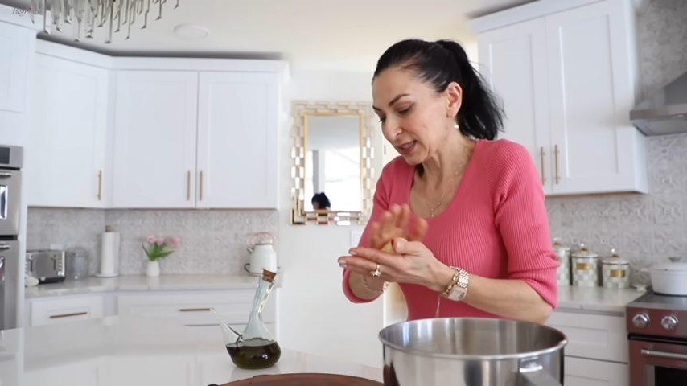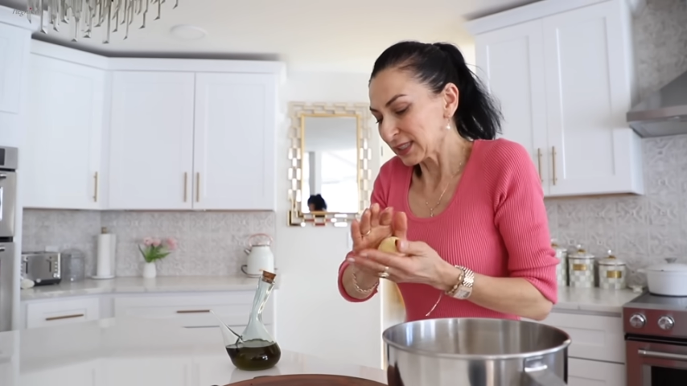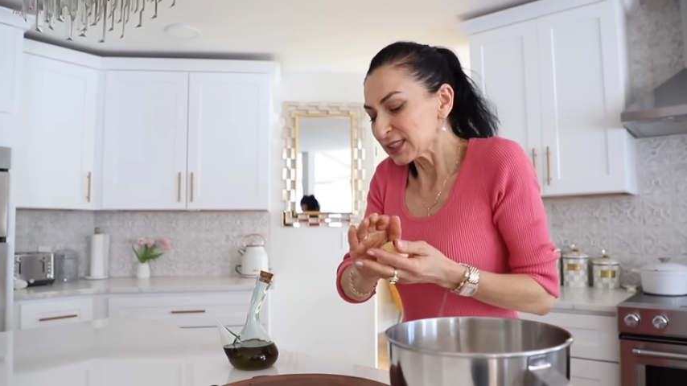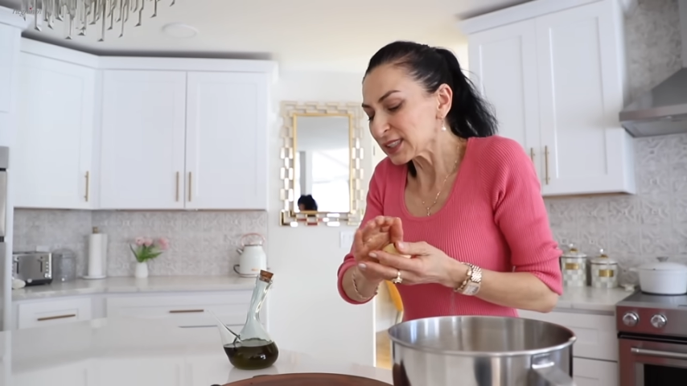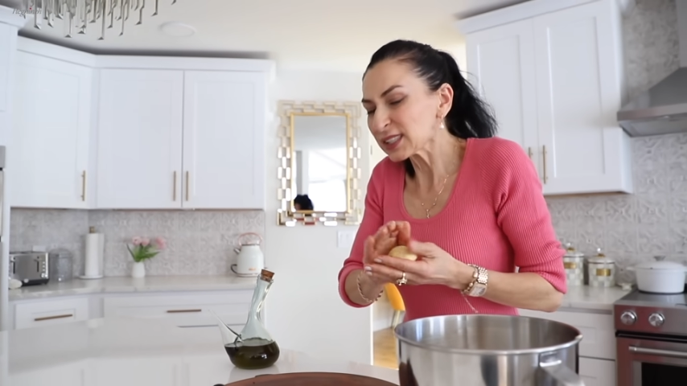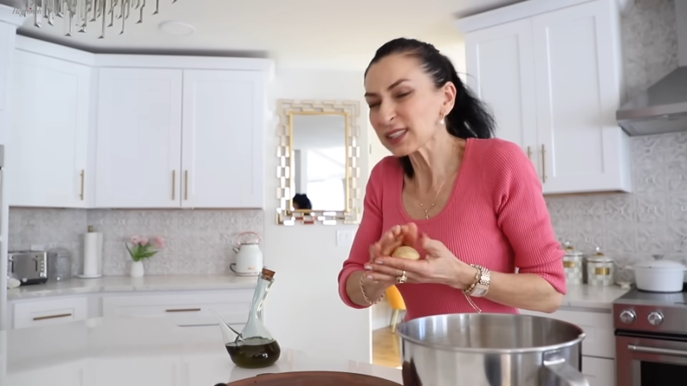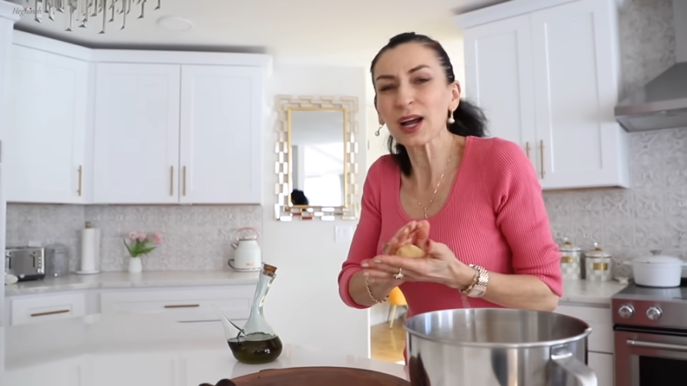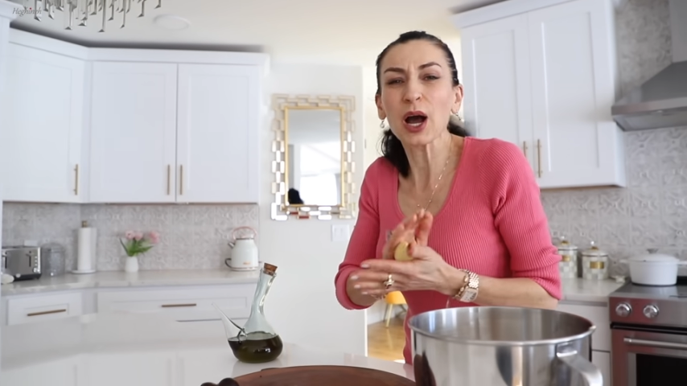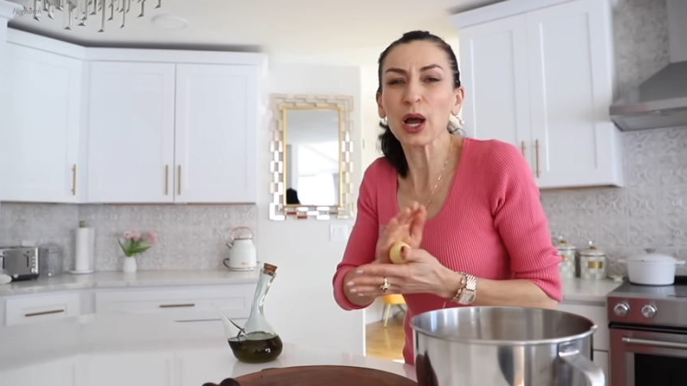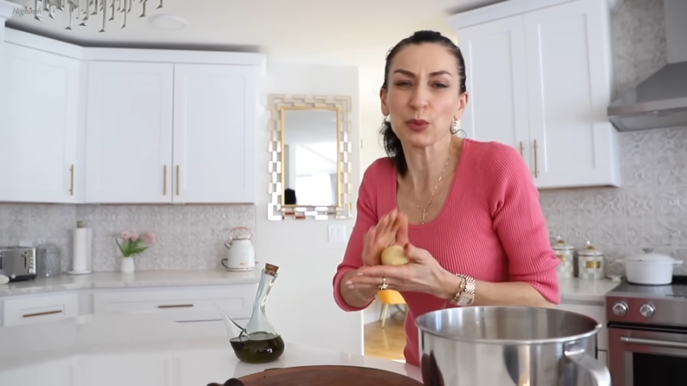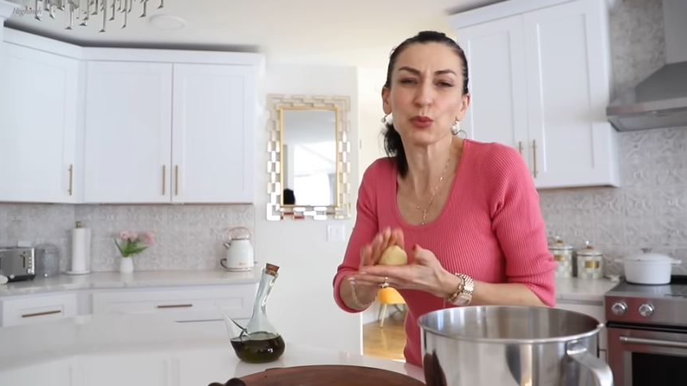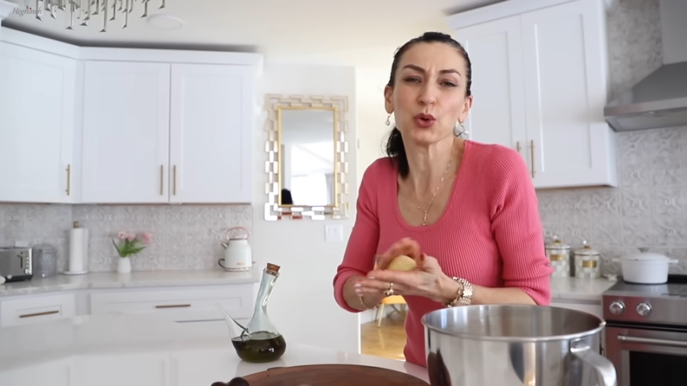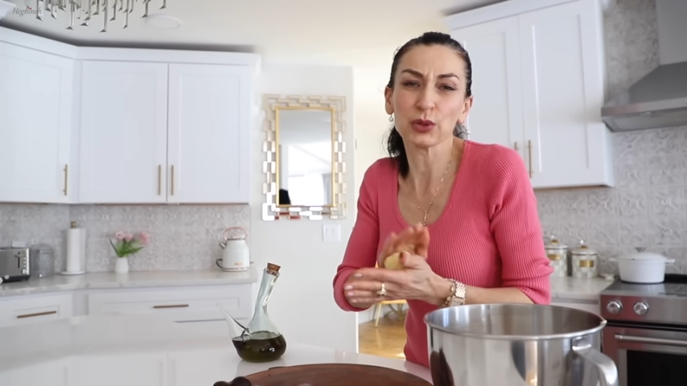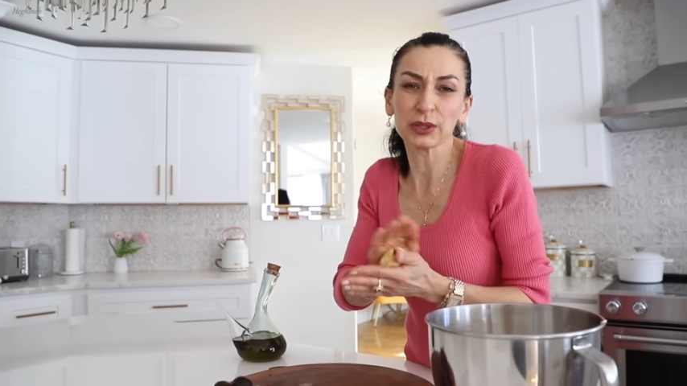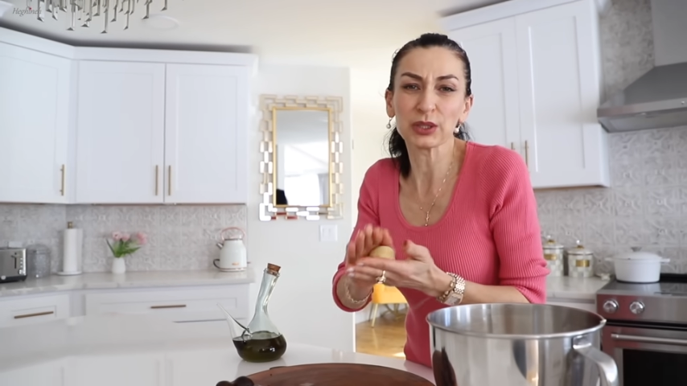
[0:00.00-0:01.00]
Just
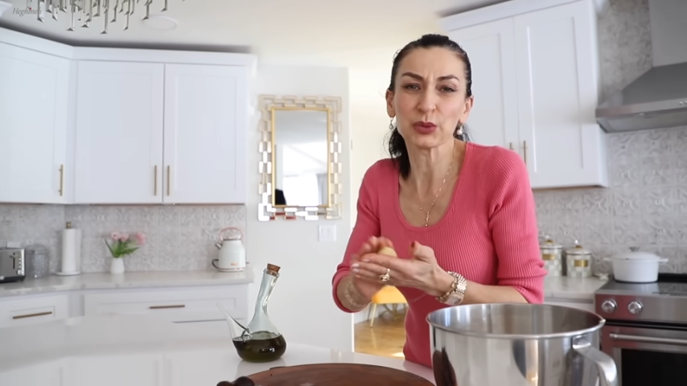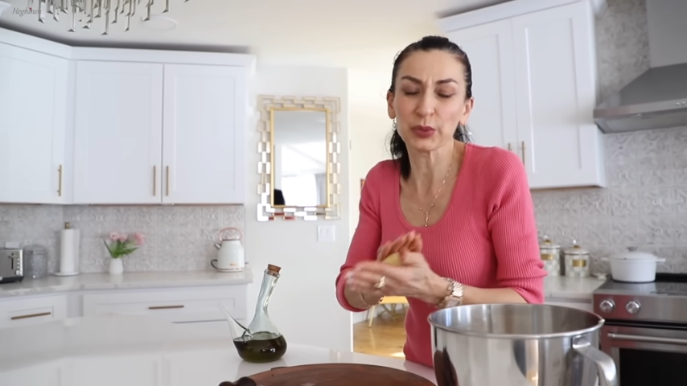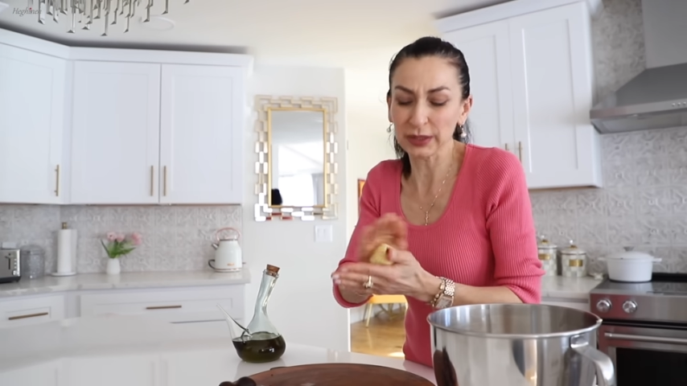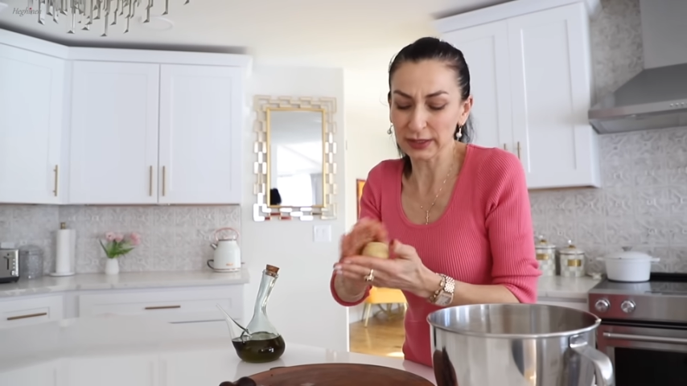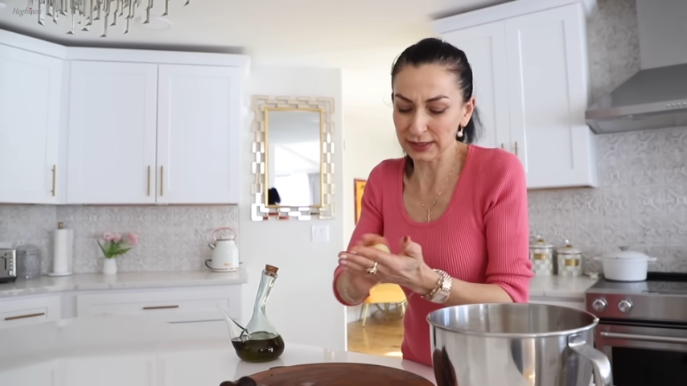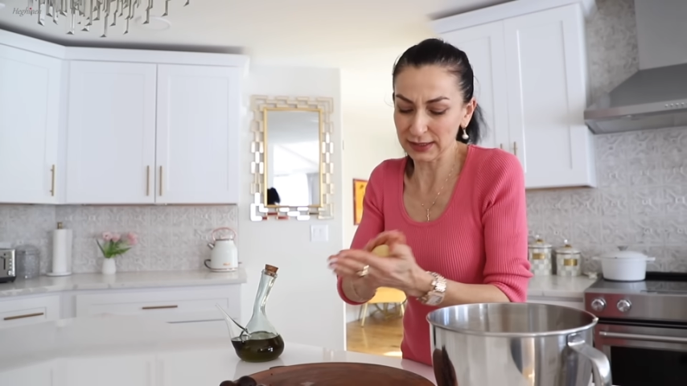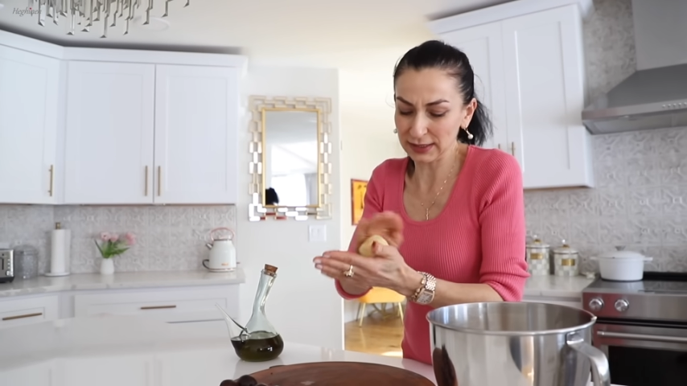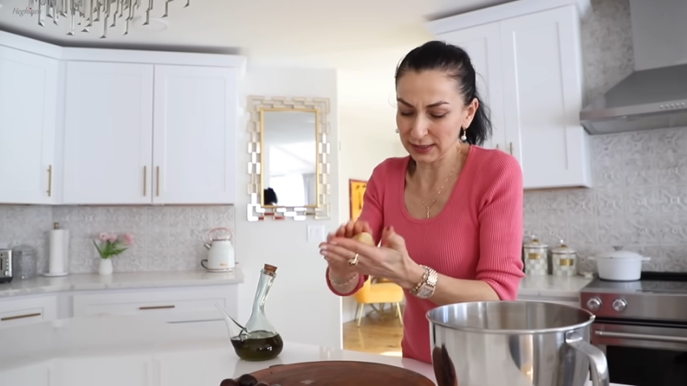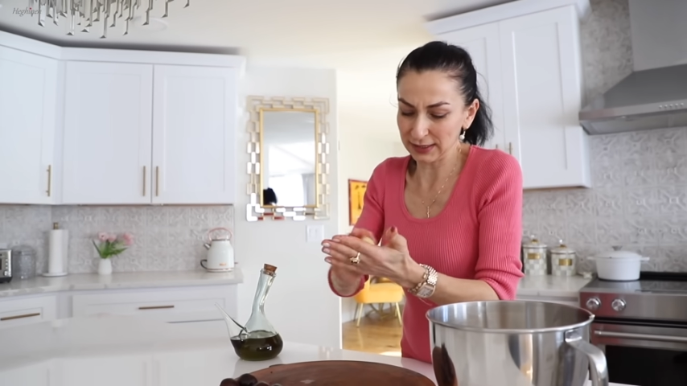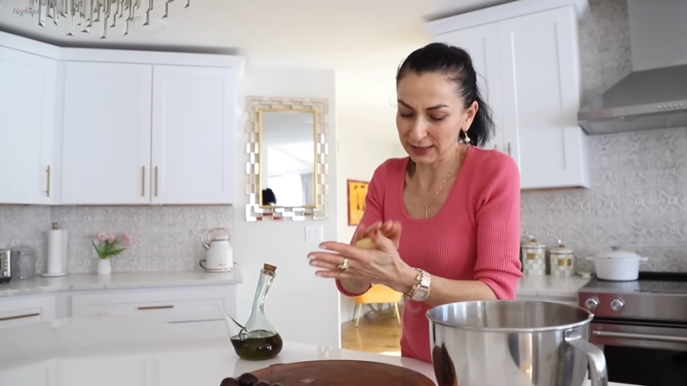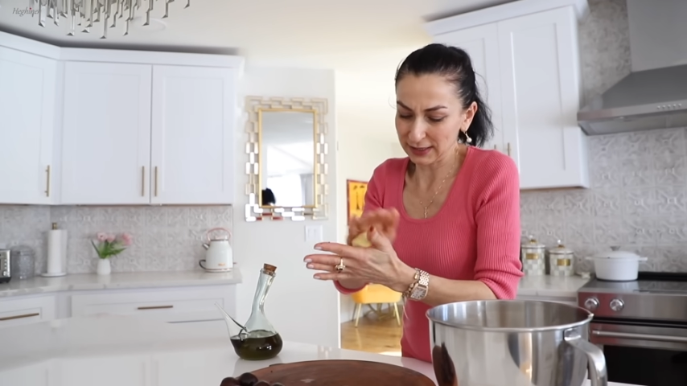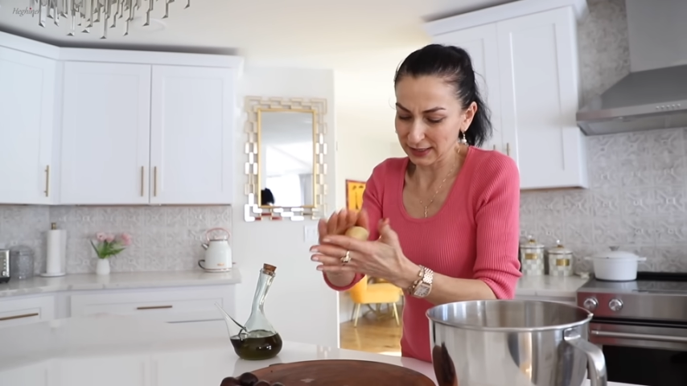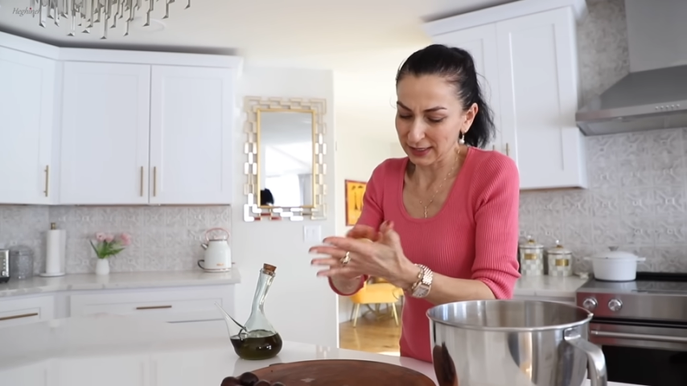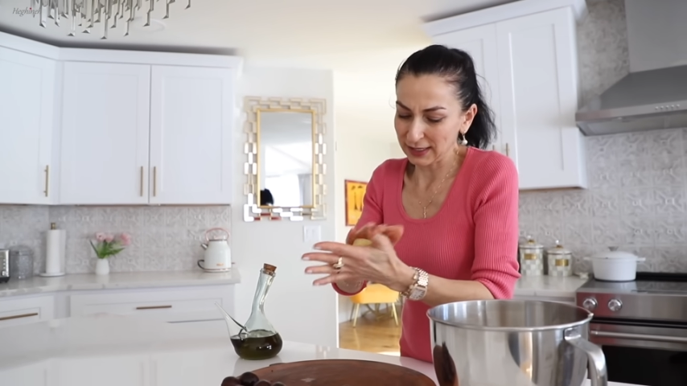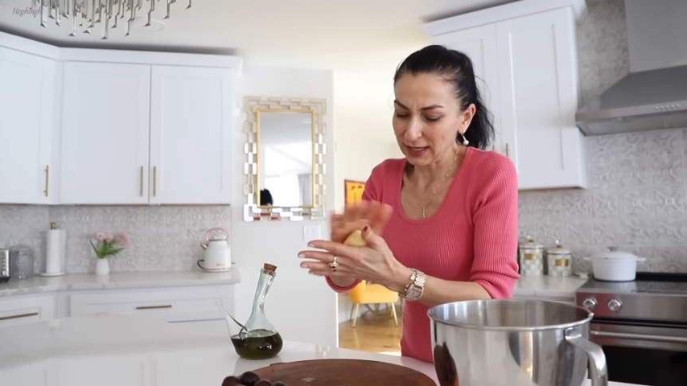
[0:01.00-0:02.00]
eyeball it, please.
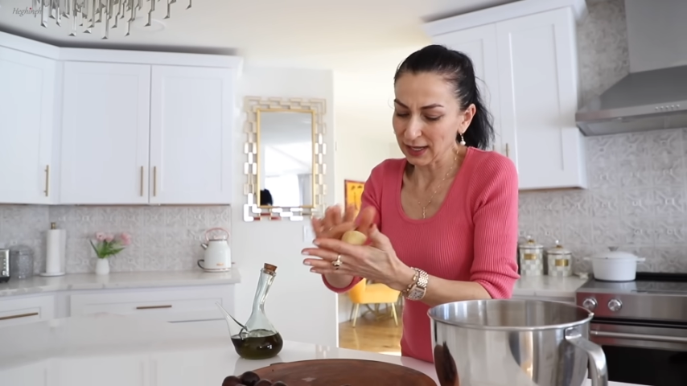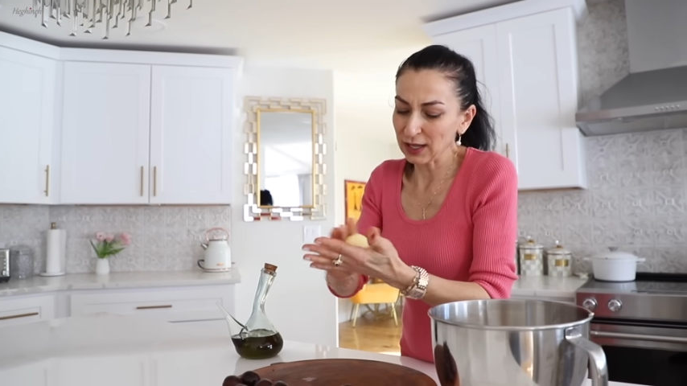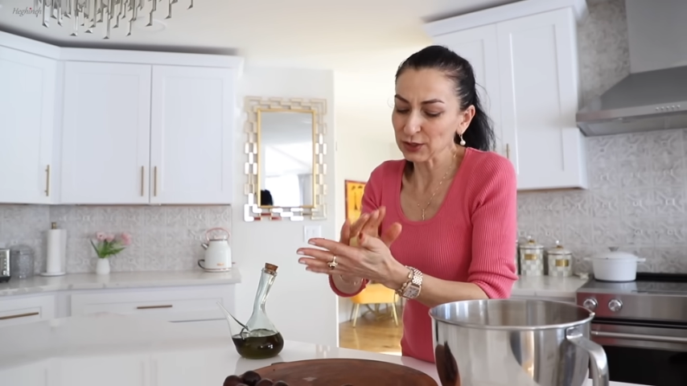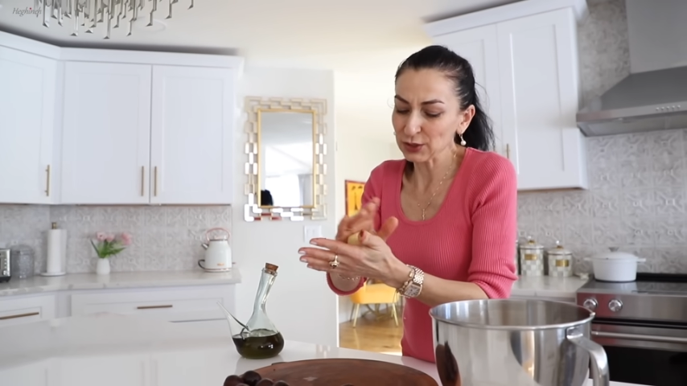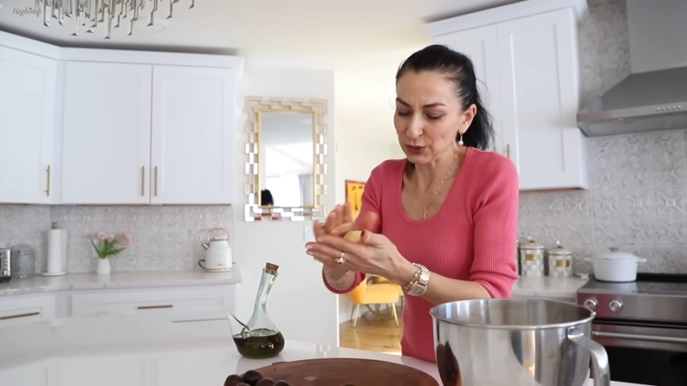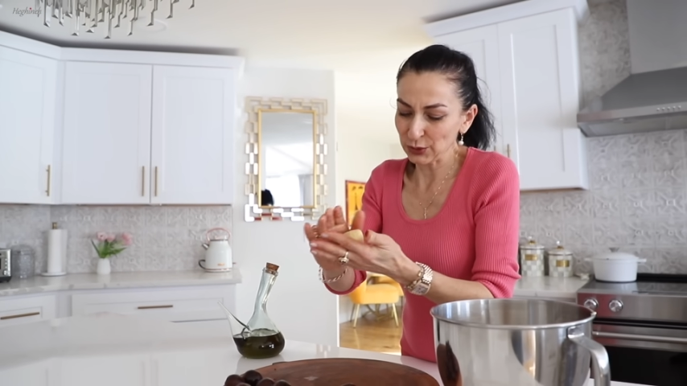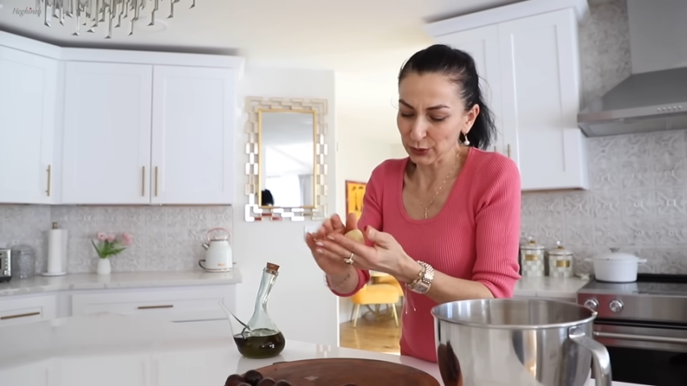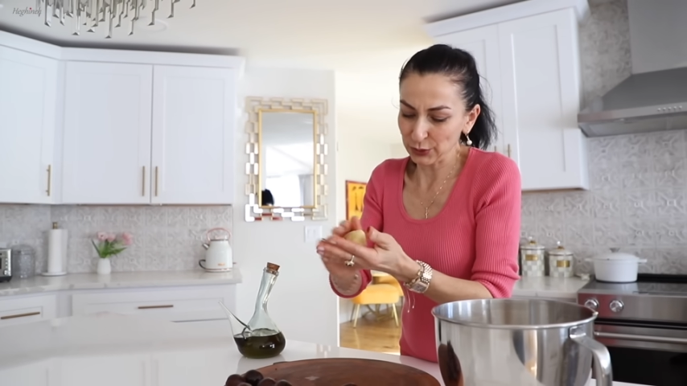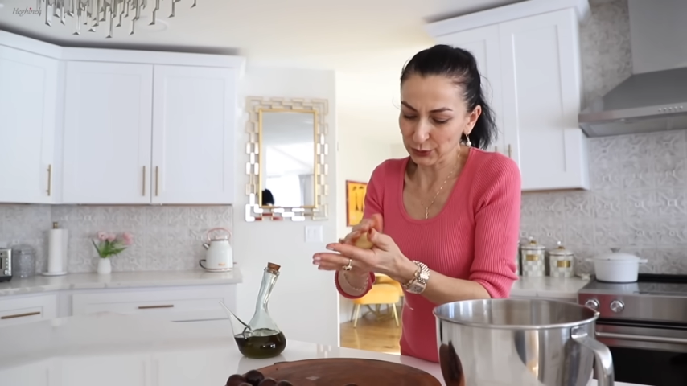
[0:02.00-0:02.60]
I'll show